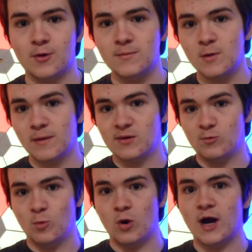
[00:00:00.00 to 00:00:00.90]
What about my
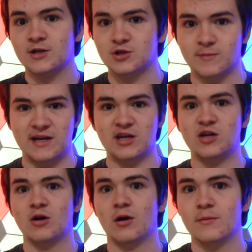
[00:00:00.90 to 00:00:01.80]
watch or my
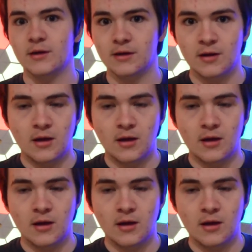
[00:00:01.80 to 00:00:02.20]
Garmin?